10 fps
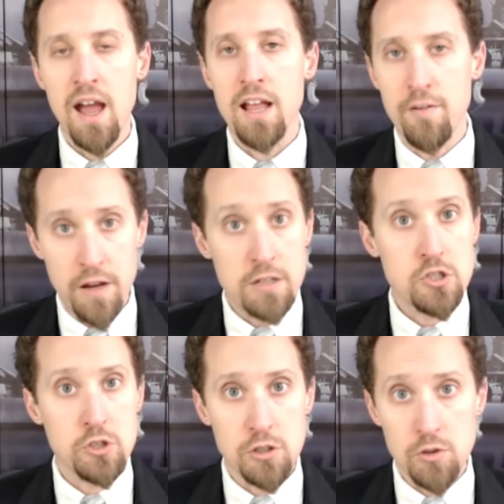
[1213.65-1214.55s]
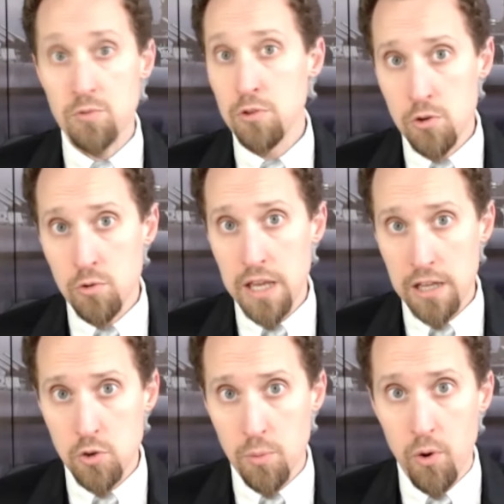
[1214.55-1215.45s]
And eventually you you
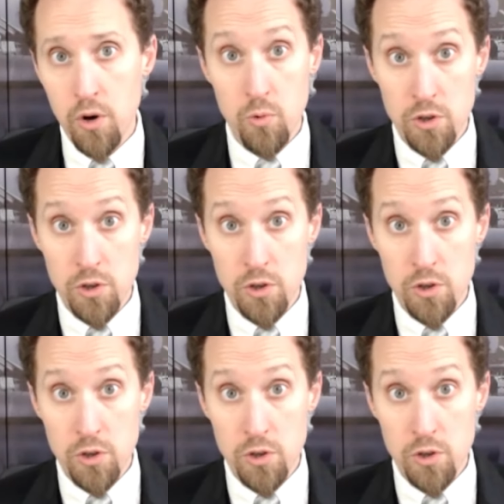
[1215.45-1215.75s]
get to a point where